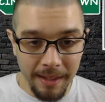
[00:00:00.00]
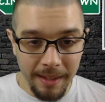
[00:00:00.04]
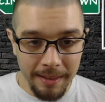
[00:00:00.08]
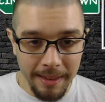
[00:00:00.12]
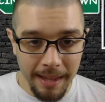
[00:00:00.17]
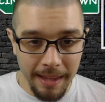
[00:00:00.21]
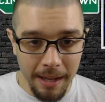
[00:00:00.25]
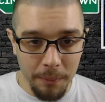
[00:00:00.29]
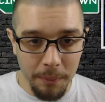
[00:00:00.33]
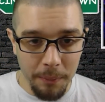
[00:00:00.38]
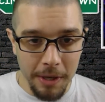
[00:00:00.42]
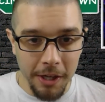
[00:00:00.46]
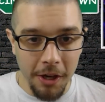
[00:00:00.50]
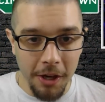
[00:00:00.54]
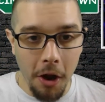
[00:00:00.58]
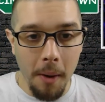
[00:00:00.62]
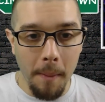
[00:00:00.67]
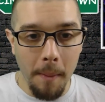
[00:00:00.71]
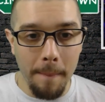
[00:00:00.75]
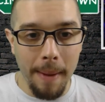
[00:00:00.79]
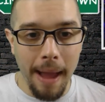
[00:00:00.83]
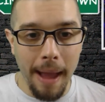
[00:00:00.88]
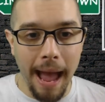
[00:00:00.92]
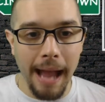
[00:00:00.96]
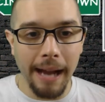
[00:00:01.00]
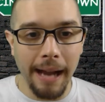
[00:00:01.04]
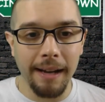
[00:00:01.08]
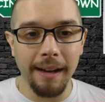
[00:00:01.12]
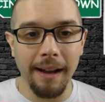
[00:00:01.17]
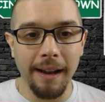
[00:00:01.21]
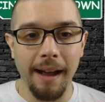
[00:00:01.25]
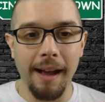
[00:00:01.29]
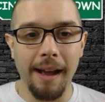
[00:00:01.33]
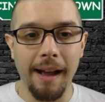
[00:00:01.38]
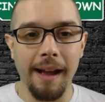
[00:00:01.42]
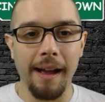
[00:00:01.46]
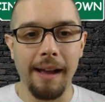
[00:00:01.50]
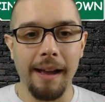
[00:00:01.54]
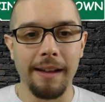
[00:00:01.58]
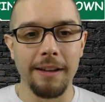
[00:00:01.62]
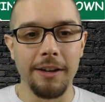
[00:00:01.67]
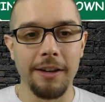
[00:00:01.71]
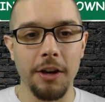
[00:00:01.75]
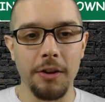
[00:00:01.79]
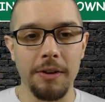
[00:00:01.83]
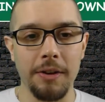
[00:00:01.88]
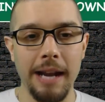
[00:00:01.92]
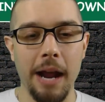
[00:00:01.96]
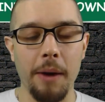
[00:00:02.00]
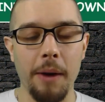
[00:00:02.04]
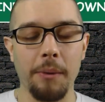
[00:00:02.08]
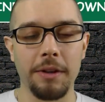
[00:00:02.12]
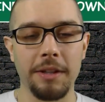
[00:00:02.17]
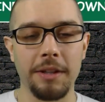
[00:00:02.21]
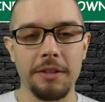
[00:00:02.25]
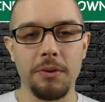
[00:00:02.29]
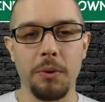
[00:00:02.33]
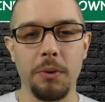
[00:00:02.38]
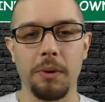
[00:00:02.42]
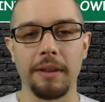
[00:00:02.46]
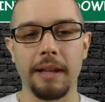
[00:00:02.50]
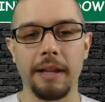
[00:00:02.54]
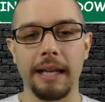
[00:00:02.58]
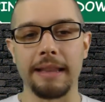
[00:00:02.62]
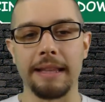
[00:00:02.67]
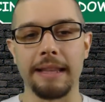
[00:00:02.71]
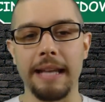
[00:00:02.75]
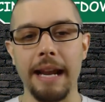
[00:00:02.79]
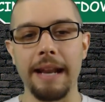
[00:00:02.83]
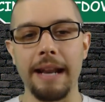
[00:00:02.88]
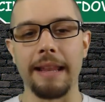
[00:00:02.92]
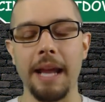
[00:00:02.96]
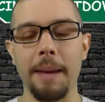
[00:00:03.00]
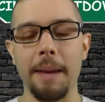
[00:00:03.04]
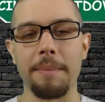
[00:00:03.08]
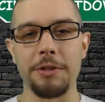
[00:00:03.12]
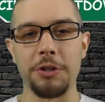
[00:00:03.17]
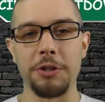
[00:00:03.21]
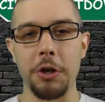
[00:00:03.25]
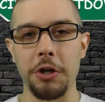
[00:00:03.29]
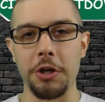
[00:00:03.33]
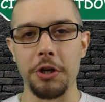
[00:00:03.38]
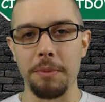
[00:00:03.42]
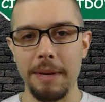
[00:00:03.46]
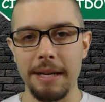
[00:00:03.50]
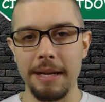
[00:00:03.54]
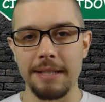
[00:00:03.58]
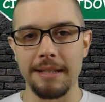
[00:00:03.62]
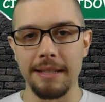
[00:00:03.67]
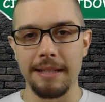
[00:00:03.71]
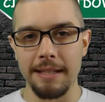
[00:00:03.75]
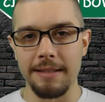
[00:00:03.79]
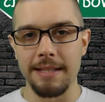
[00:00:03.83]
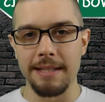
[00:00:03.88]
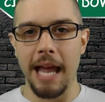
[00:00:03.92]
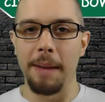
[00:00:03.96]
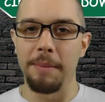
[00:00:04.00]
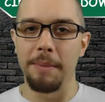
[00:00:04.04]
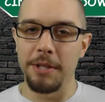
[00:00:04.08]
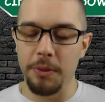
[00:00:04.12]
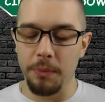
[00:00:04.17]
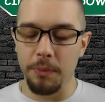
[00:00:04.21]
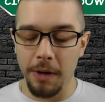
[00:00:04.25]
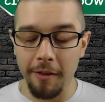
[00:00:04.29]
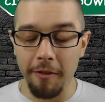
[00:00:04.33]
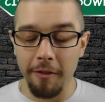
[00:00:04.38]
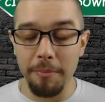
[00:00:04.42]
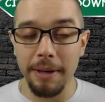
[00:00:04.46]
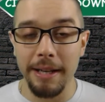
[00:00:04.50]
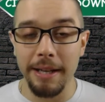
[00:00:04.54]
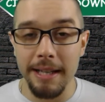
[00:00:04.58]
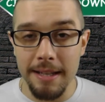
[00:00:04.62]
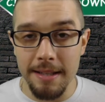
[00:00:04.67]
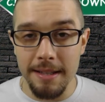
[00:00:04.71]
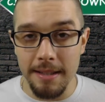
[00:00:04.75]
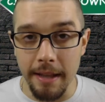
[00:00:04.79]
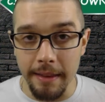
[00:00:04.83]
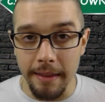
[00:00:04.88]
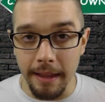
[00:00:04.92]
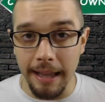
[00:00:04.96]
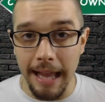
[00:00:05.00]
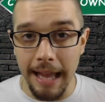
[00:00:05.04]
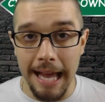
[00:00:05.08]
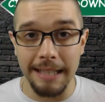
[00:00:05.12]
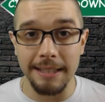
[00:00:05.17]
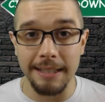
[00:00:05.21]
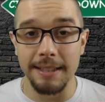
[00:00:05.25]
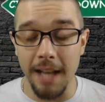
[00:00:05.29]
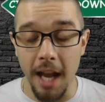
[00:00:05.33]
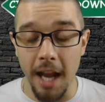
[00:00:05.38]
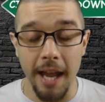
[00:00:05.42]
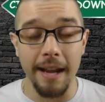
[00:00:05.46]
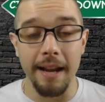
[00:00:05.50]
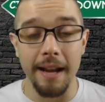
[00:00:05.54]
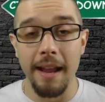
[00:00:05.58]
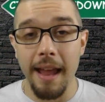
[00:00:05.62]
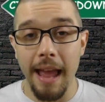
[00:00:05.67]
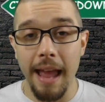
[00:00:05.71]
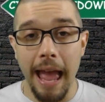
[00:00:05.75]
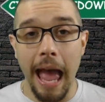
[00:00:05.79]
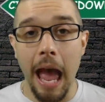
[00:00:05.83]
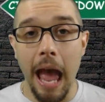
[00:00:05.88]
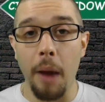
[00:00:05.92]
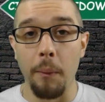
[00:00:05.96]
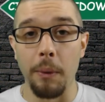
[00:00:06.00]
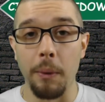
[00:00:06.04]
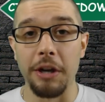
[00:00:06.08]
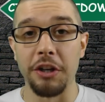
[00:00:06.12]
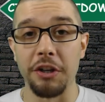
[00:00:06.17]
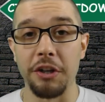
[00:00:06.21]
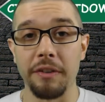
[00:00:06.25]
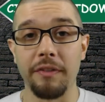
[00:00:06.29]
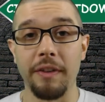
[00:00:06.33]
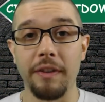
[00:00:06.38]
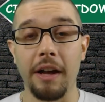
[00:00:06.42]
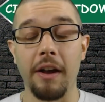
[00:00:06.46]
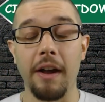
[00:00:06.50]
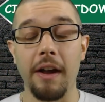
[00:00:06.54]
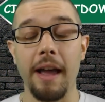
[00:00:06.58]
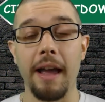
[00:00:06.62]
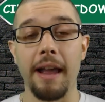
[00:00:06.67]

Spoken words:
Then we go back, now we're toward like the end of the episode, and you're basically establishing where everybody is on the last night at Winterfell.